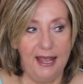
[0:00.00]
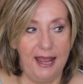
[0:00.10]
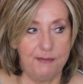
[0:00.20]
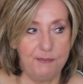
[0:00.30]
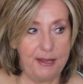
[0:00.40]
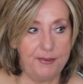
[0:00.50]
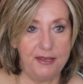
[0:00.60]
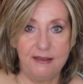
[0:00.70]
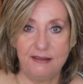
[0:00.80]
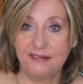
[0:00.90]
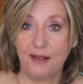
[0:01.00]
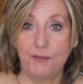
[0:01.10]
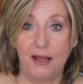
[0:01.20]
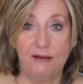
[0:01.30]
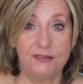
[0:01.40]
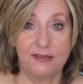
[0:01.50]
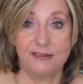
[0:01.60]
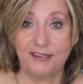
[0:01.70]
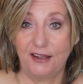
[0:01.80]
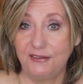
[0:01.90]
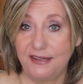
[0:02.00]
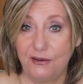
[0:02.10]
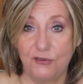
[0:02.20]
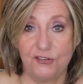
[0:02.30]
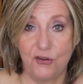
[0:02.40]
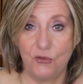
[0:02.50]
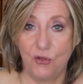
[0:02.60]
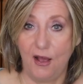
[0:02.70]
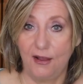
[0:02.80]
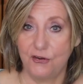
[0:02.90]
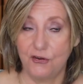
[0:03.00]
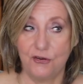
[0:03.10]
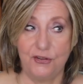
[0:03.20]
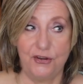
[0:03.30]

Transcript: and maybe some of the stuff in there is no longer,